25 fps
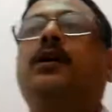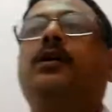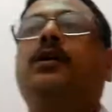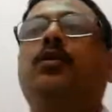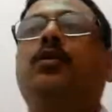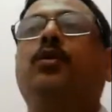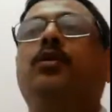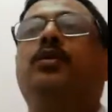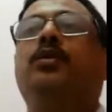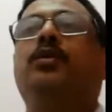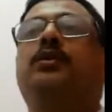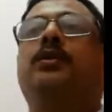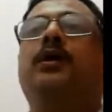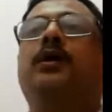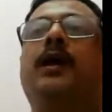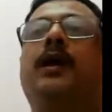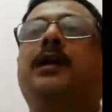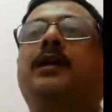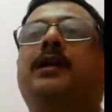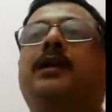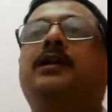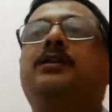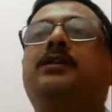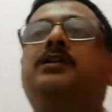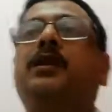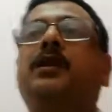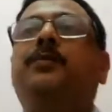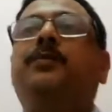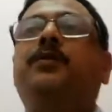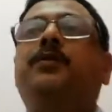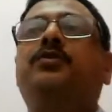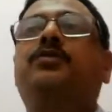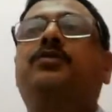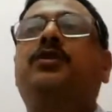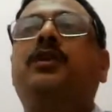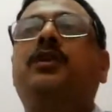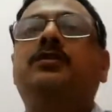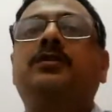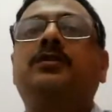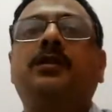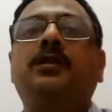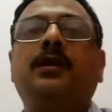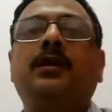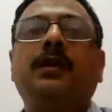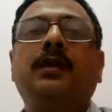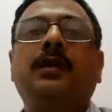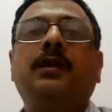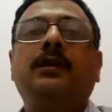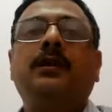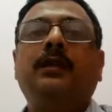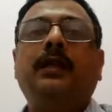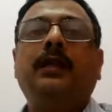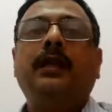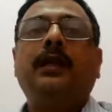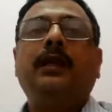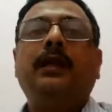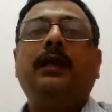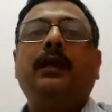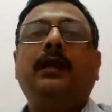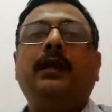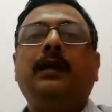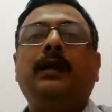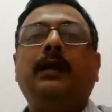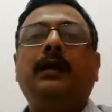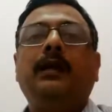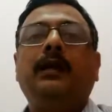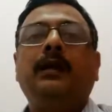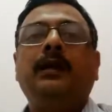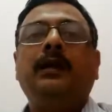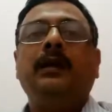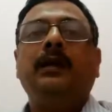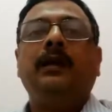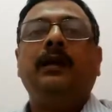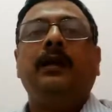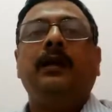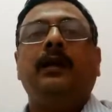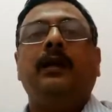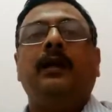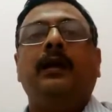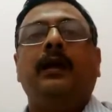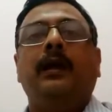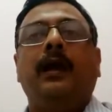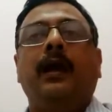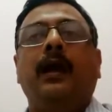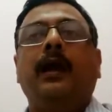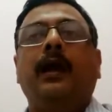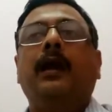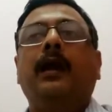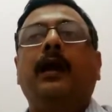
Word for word: growth and distributions, the uh,